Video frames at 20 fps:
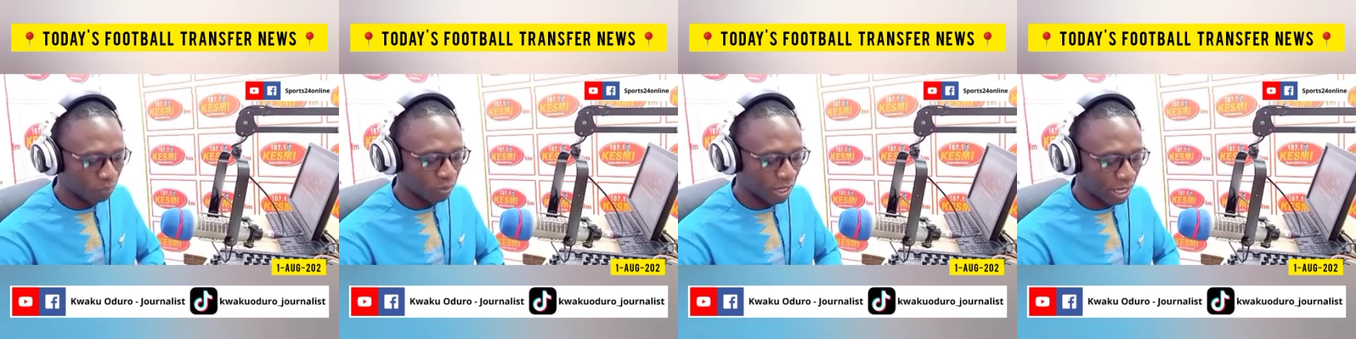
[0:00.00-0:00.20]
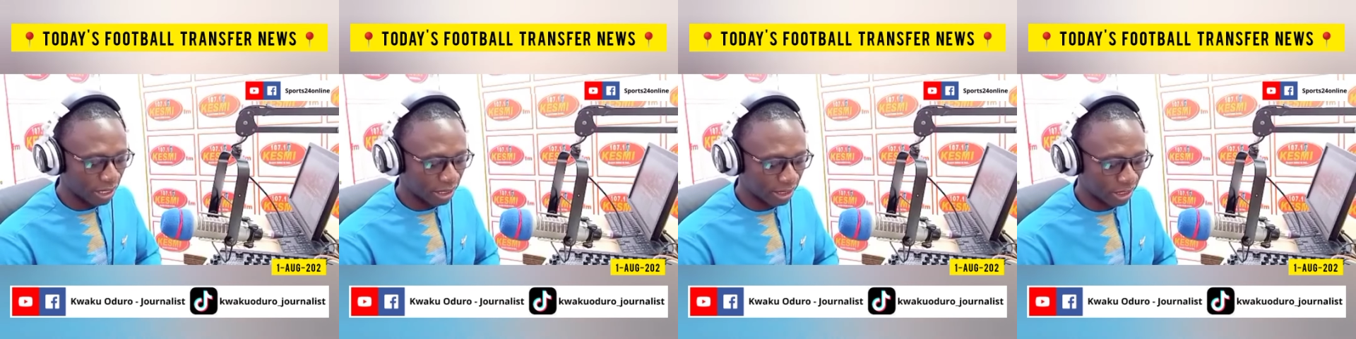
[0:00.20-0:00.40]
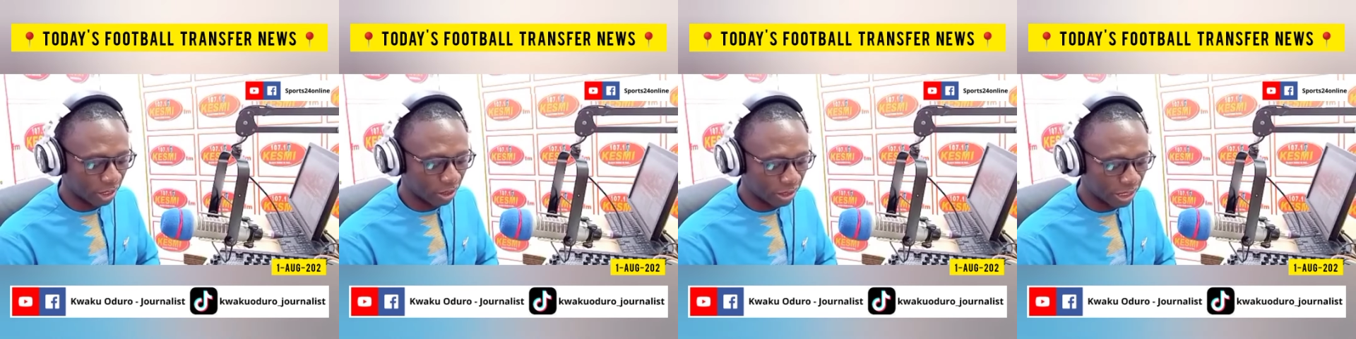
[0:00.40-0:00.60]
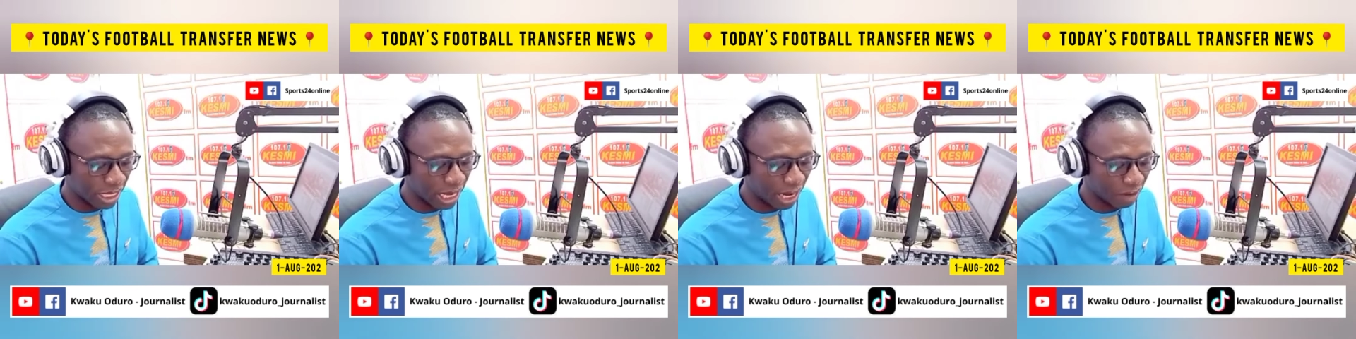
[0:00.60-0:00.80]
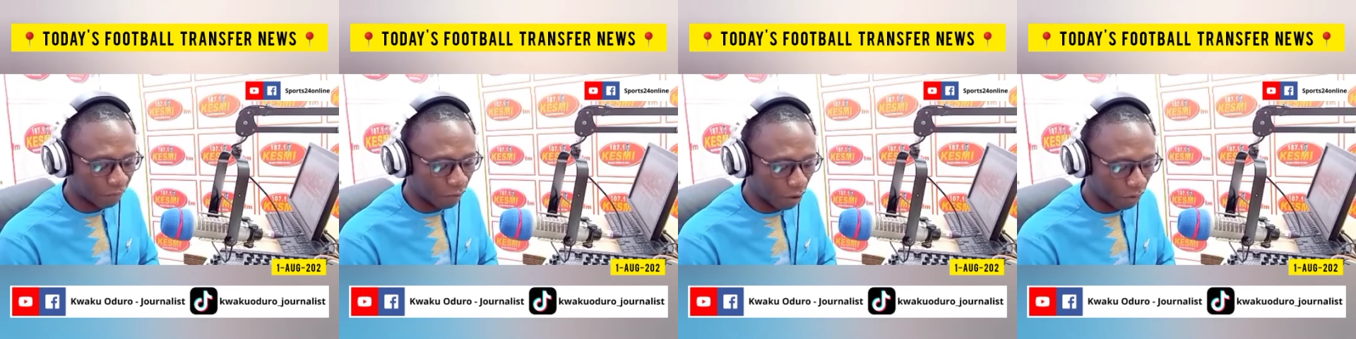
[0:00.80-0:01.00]
And Chelsea
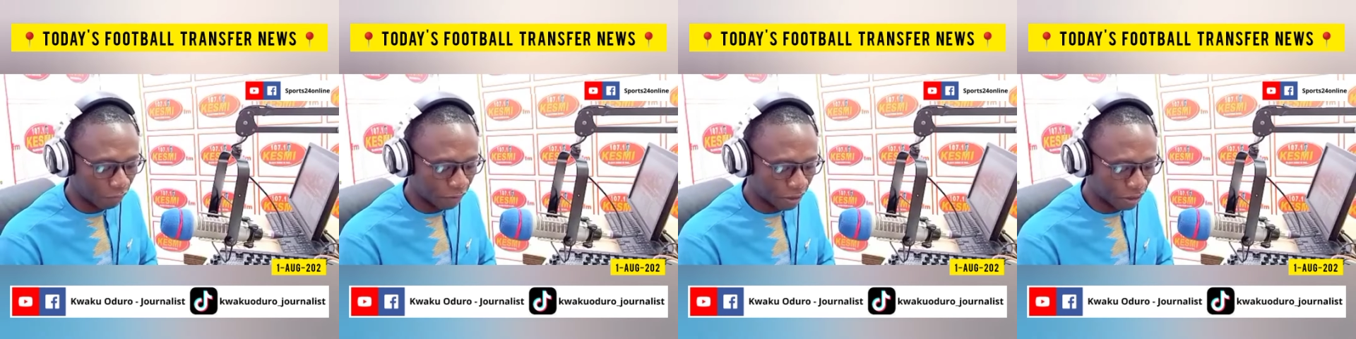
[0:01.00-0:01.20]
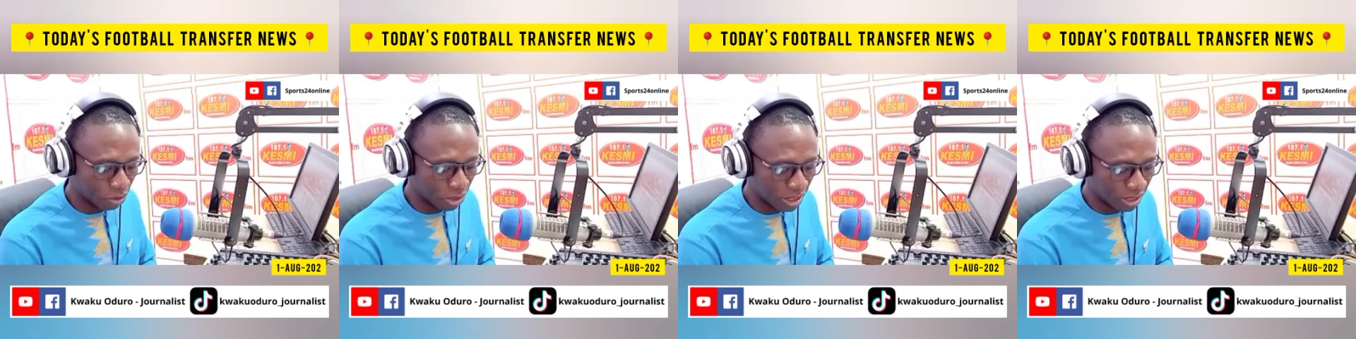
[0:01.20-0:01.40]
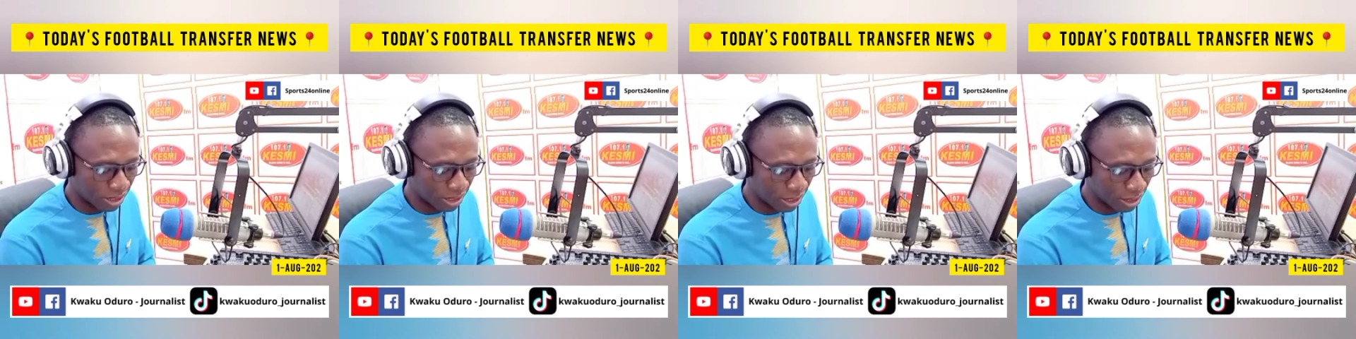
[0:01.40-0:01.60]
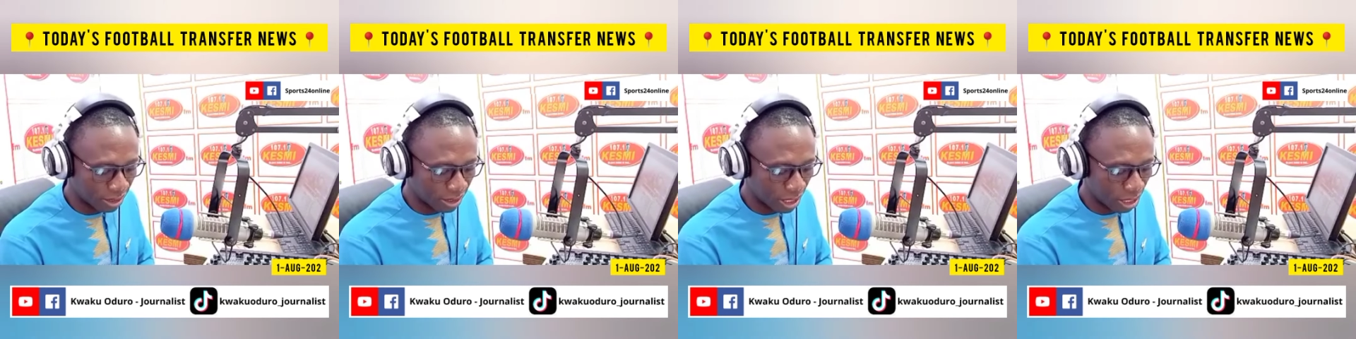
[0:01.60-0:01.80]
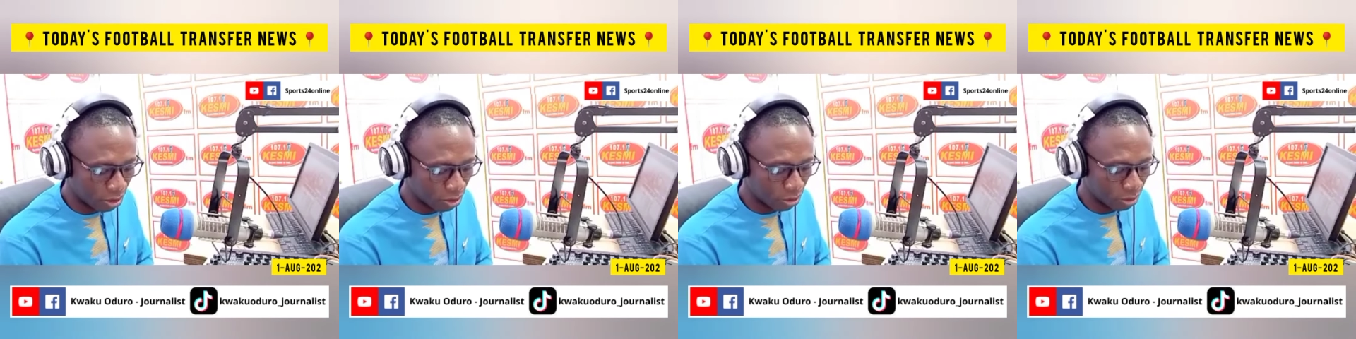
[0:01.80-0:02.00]
have offered 26
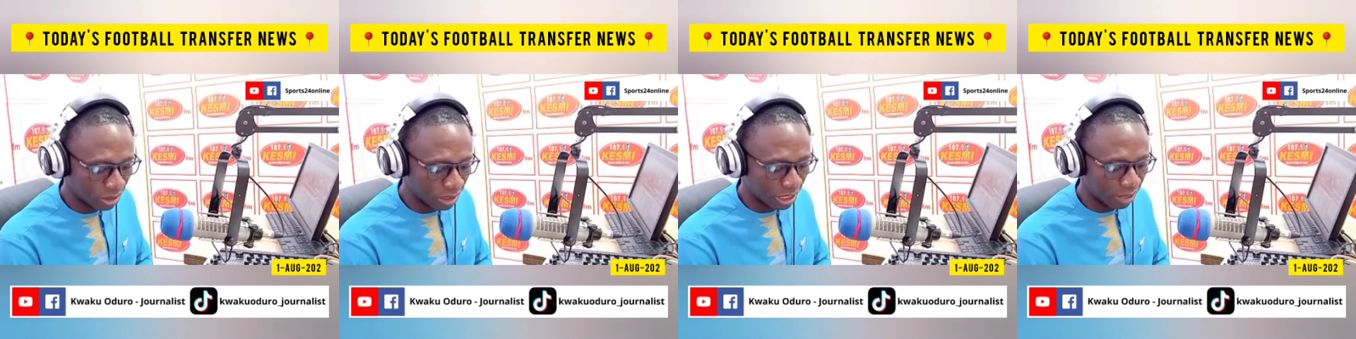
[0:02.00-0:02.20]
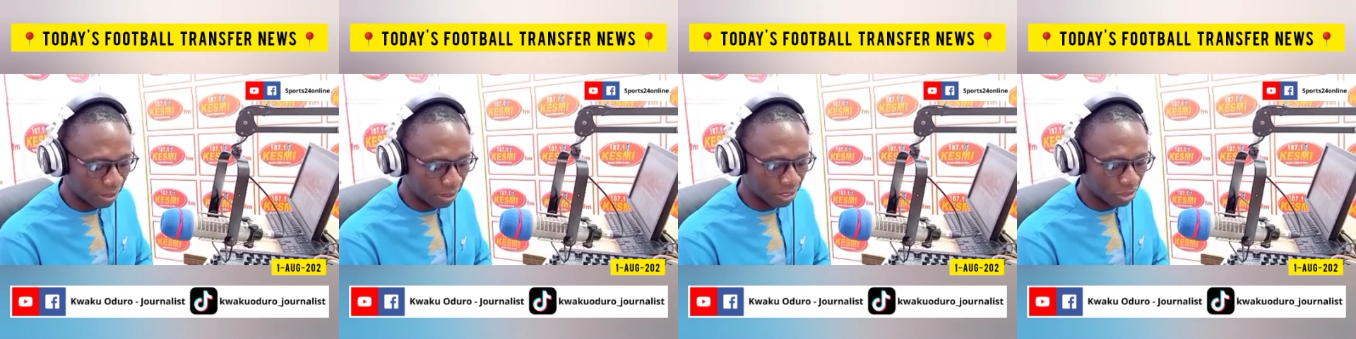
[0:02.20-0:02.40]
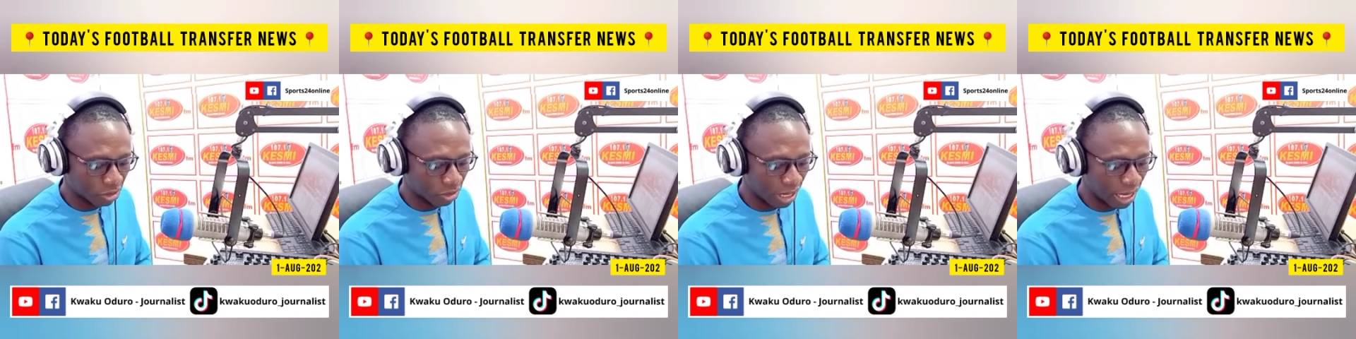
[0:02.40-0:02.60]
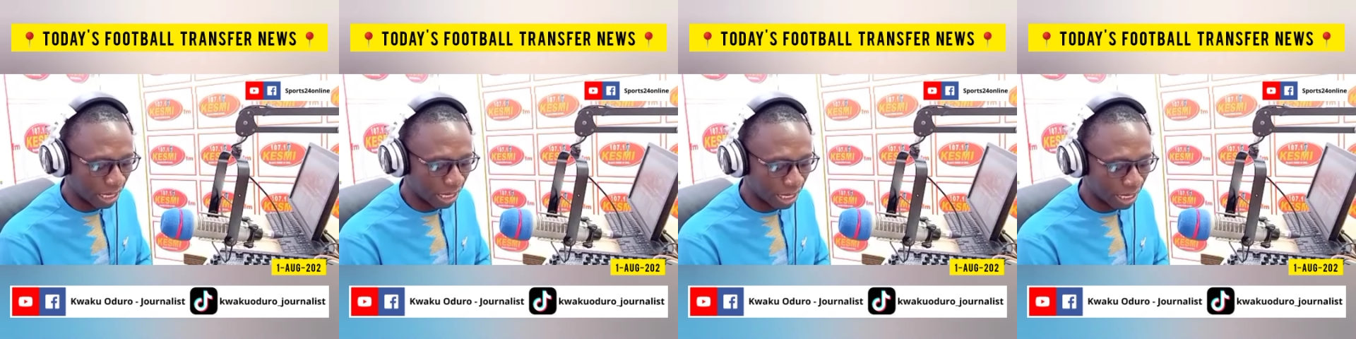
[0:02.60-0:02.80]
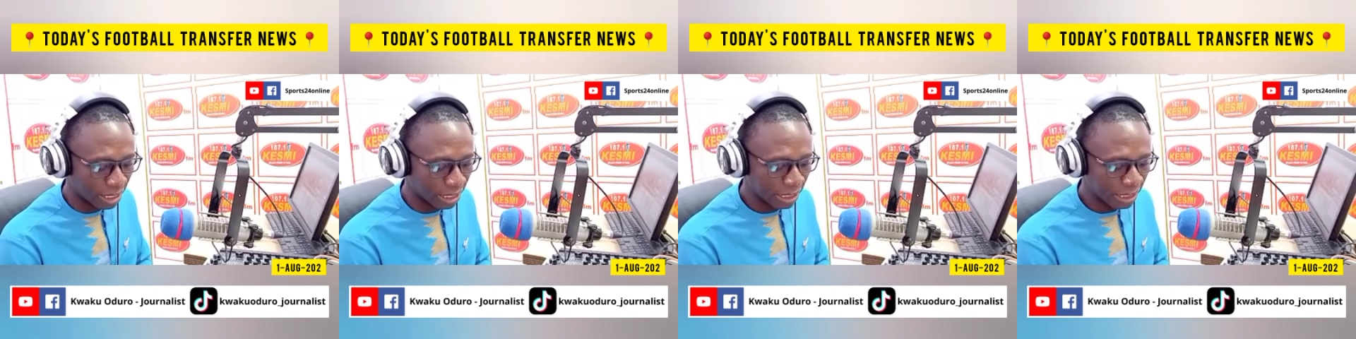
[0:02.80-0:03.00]
year old German
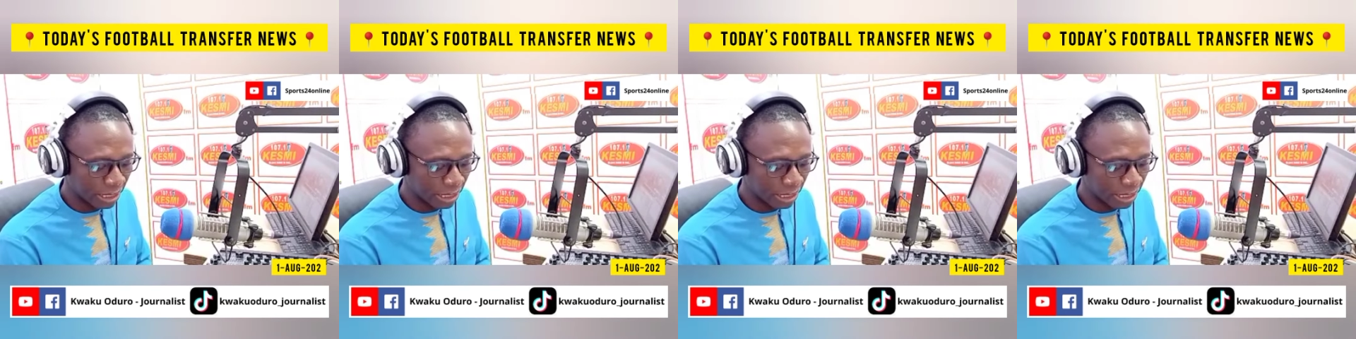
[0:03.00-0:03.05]
striker